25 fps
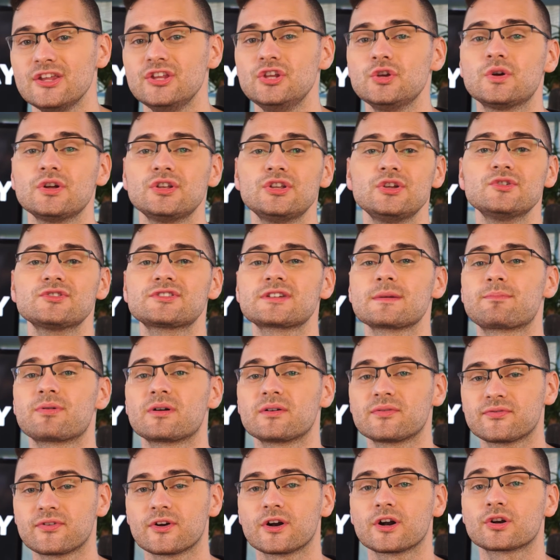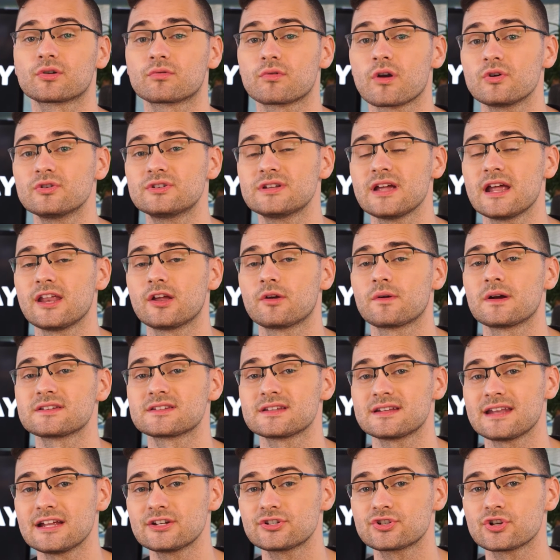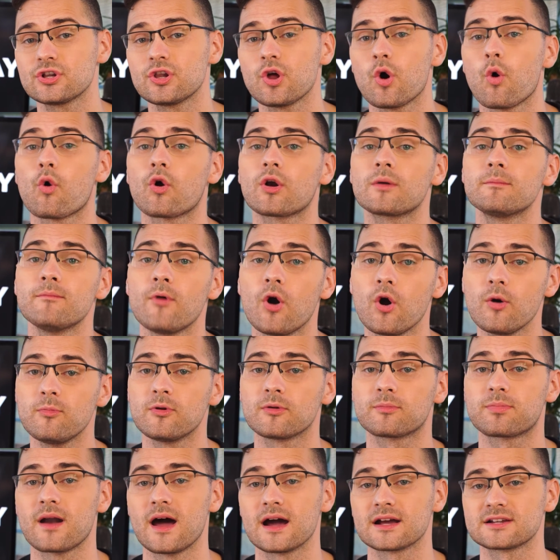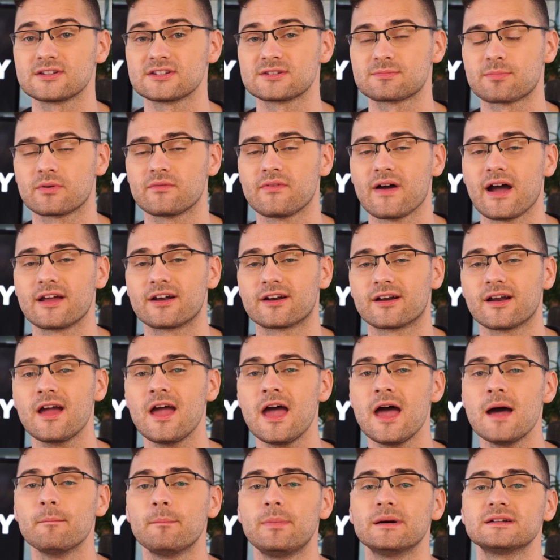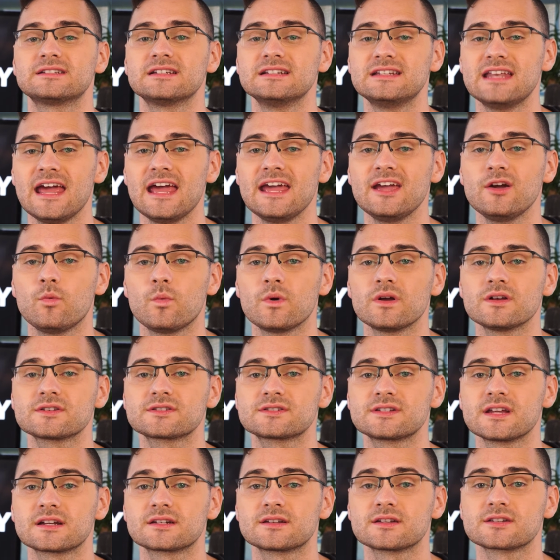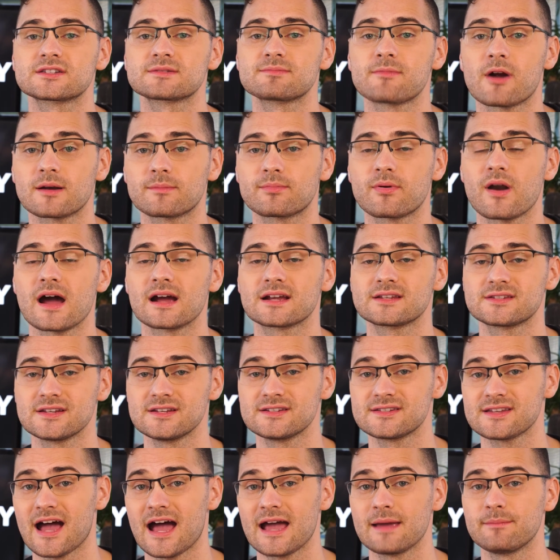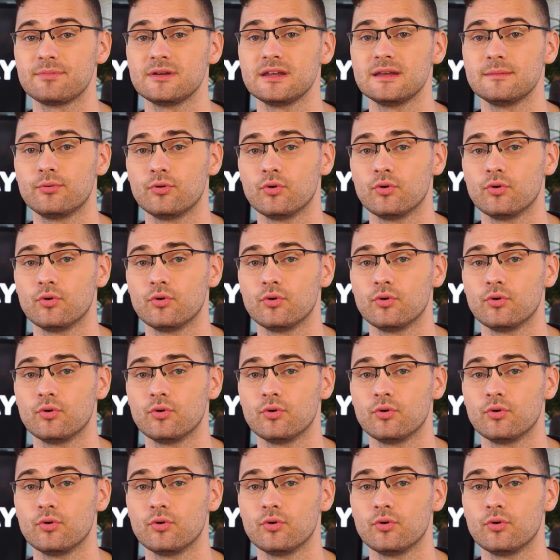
You can use a preferred rotating residential or mobile proxies provider, but today we'll stick to Smart Proxy's IP